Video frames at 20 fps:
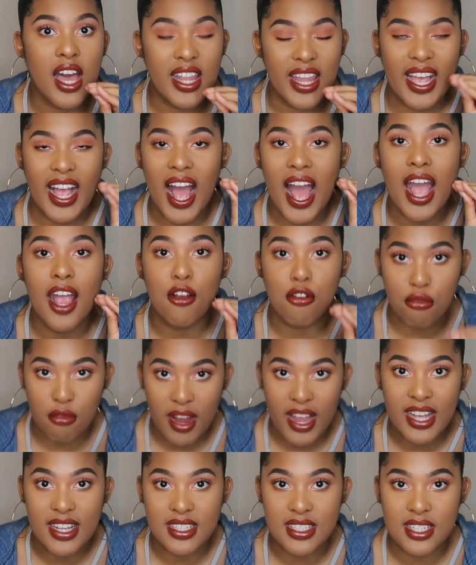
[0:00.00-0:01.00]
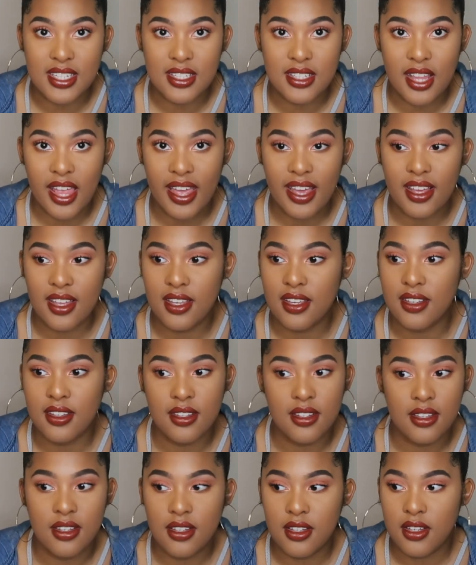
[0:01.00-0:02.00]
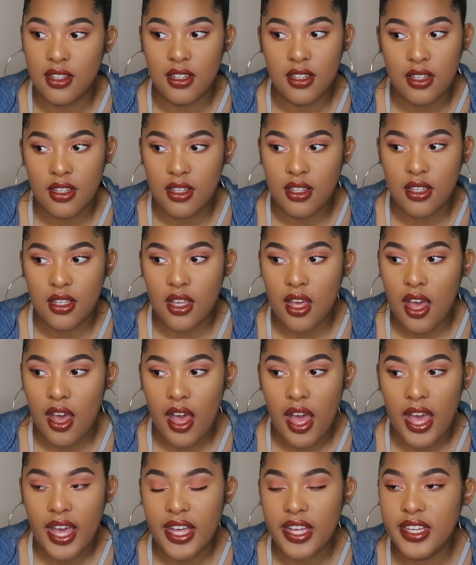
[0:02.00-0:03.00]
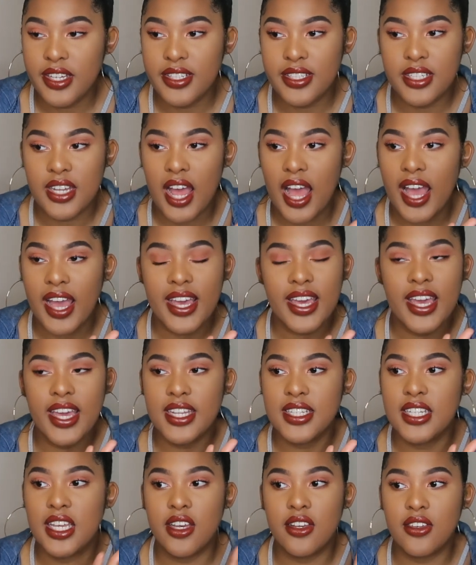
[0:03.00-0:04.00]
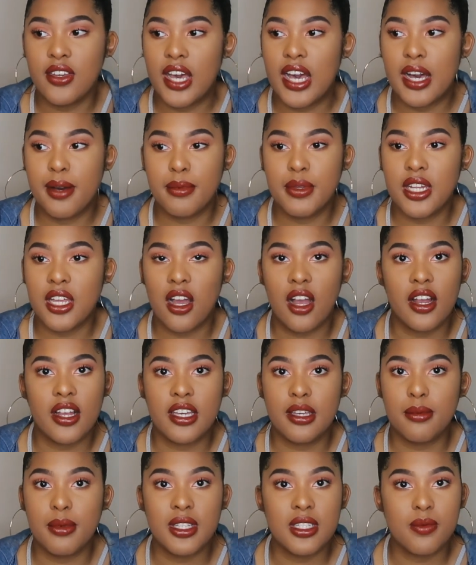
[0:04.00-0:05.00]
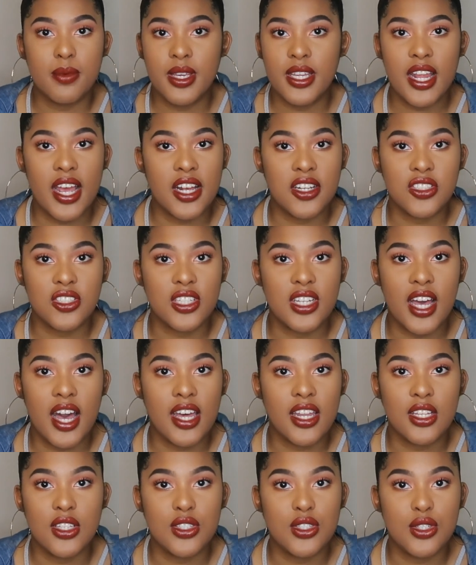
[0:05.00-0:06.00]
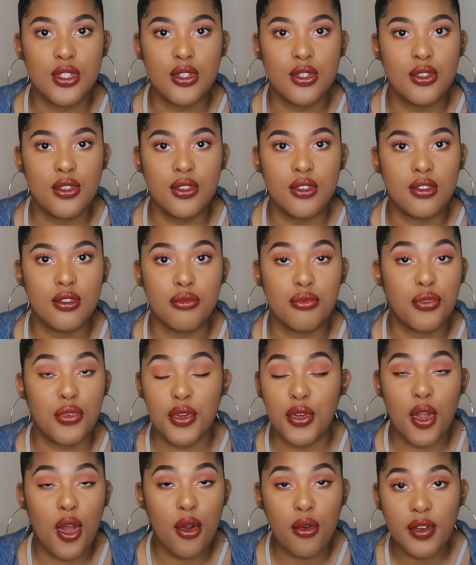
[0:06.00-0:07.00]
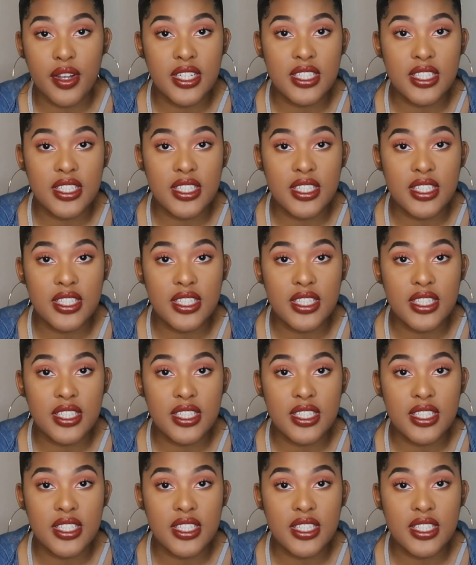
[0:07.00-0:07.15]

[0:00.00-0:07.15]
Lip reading: irate. Like, I can't tell you how many arguments me and Ashley got into for no